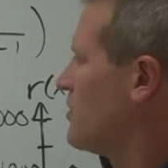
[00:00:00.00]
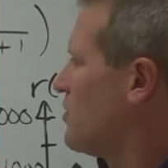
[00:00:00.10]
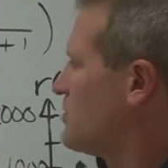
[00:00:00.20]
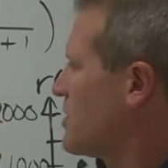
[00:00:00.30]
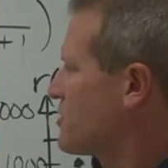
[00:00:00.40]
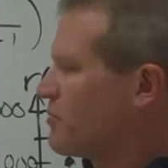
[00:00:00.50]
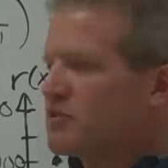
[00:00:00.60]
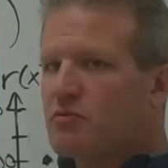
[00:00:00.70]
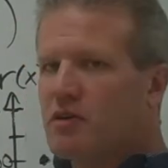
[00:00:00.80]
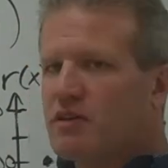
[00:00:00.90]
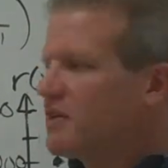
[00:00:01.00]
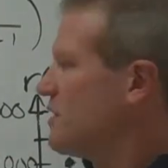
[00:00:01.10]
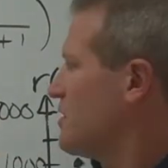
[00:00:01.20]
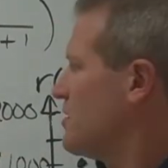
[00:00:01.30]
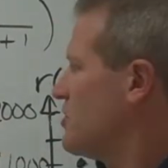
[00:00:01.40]
low is x plus 1,
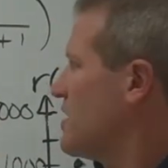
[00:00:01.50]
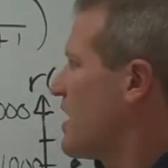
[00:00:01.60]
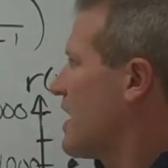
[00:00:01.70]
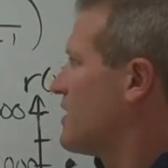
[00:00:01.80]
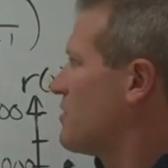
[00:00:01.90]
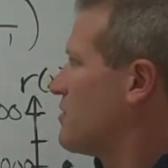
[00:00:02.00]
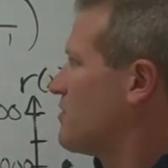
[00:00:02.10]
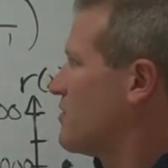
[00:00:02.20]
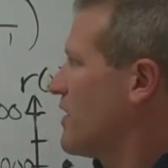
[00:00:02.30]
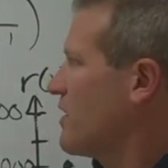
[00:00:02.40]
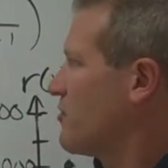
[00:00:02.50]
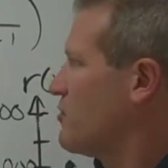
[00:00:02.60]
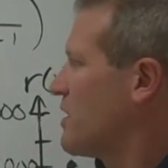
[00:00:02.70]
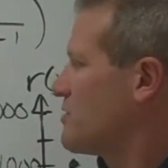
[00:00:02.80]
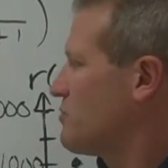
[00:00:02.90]
d high, the derivative of negative
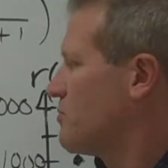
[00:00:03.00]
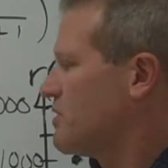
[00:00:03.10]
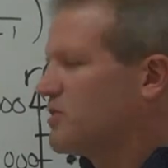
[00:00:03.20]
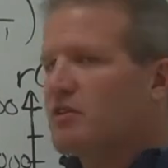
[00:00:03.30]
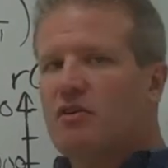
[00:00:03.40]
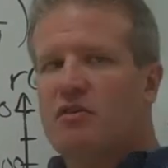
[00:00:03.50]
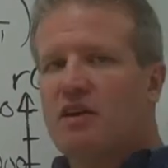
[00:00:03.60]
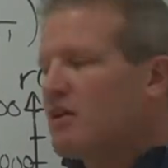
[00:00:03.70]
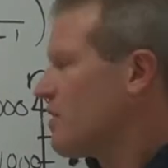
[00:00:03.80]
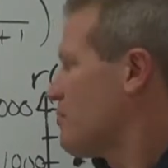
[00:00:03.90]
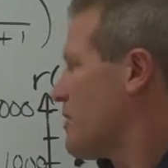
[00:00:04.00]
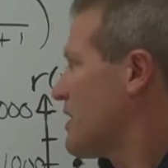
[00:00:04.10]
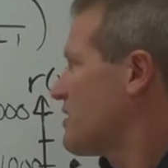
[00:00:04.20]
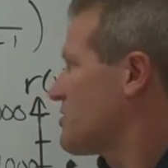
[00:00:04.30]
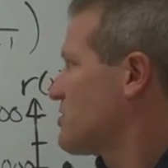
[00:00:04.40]
2,000 would be 0,
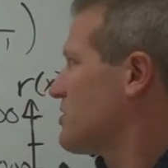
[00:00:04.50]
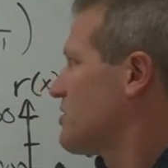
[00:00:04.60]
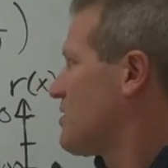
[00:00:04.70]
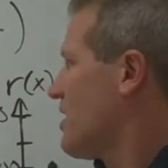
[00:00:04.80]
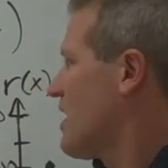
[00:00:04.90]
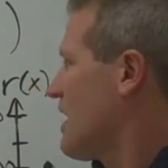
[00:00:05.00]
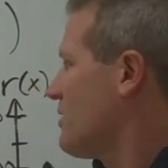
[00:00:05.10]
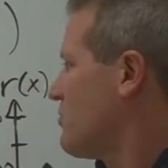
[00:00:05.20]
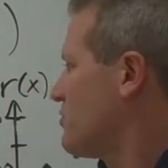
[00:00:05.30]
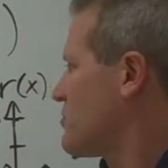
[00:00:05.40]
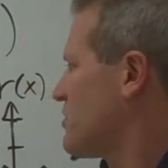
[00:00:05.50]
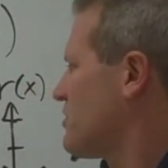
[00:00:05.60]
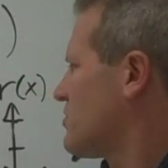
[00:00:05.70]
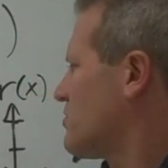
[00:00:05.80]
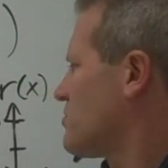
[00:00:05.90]
minus high, whoops,
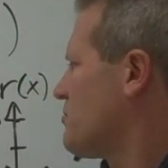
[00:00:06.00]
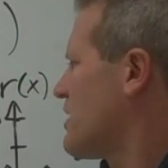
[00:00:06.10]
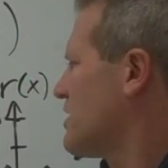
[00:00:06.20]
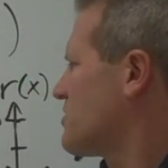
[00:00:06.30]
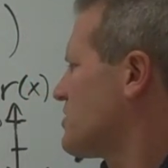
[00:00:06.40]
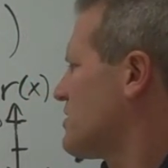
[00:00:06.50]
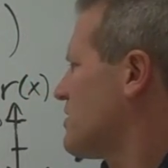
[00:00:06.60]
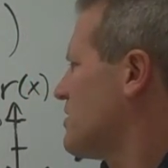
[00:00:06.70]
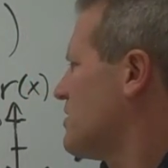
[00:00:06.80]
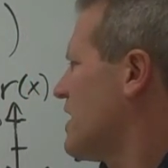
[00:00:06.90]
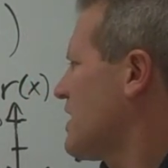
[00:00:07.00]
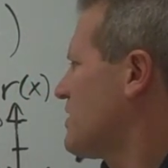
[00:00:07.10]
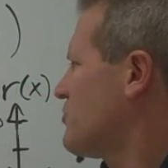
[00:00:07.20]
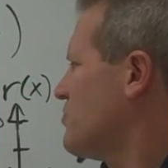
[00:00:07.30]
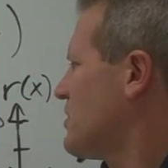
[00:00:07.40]
so it's minus
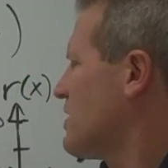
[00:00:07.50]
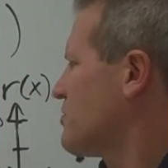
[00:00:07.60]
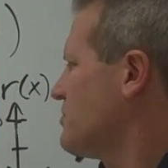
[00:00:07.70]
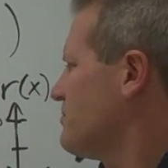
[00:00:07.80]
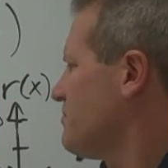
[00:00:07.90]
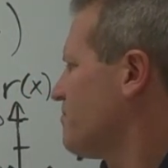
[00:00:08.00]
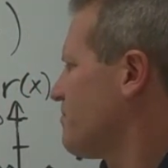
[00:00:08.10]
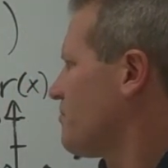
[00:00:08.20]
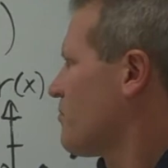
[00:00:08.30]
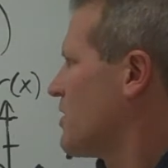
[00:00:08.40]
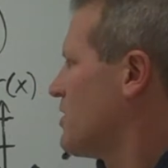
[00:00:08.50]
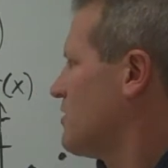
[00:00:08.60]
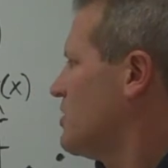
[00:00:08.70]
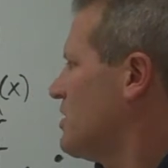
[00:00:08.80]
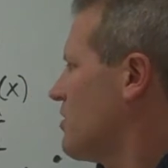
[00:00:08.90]
negative 2,000,
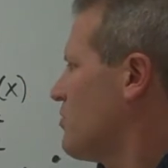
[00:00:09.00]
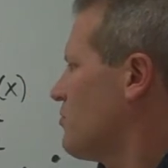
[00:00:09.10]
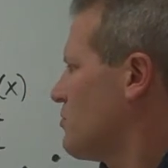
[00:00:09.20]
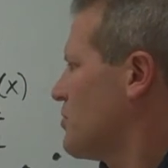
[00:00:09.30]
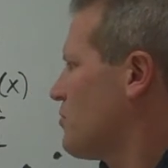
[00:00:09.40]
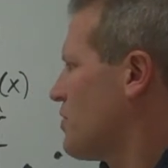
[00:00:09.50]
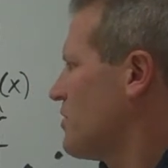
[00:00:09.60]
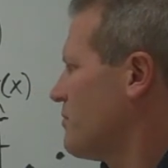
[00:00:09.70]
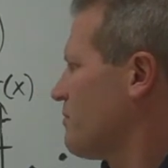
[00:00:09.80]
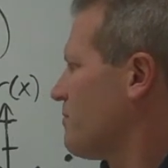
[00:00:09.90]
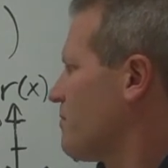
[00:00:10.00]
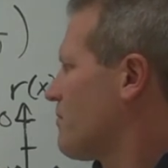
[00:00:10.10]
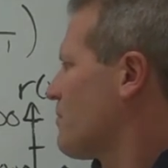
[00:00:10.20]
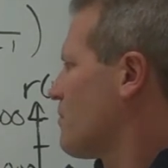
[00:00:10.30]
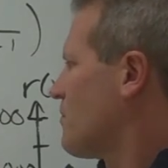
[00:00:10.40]
d low would be a 1
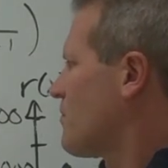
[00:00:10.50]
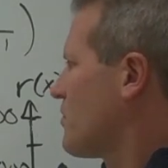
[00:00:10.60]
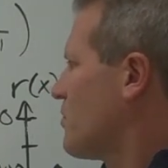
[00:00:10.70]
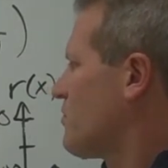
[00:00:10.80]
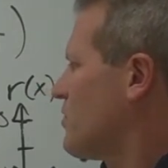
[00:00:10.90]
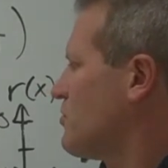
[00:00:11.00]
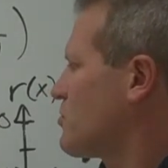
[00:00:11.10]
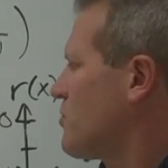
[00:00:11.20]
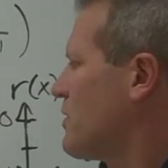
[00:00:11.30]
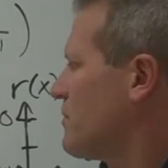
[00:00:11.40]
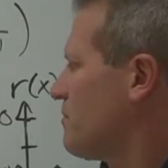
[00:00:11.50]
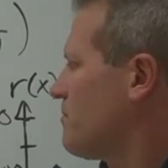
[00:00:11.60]
over low squared.